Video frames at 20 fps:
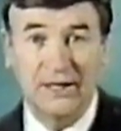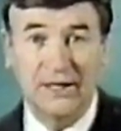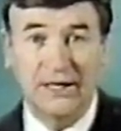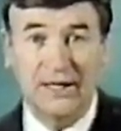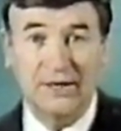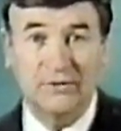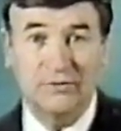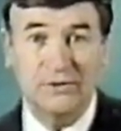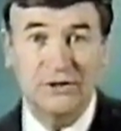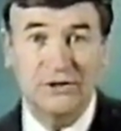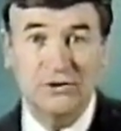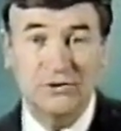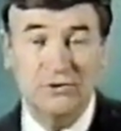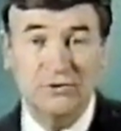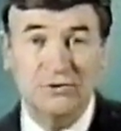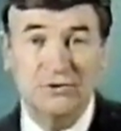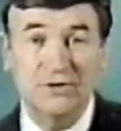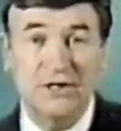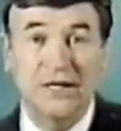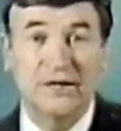and we
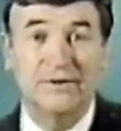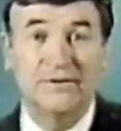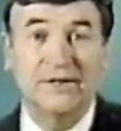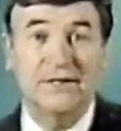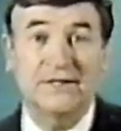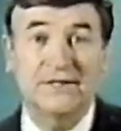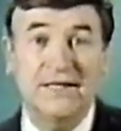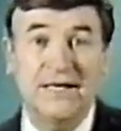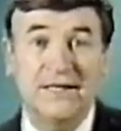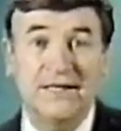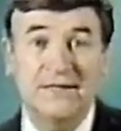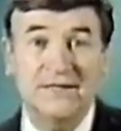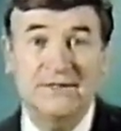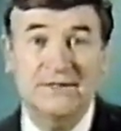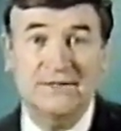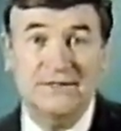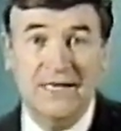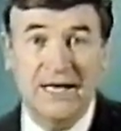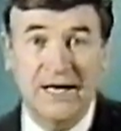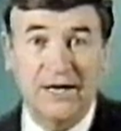use the 10
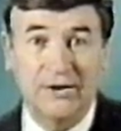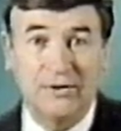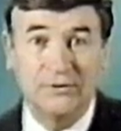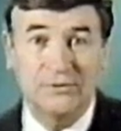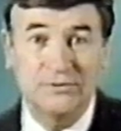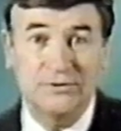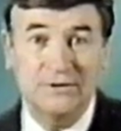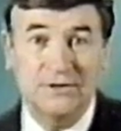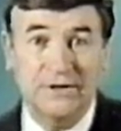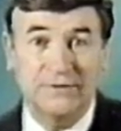sounds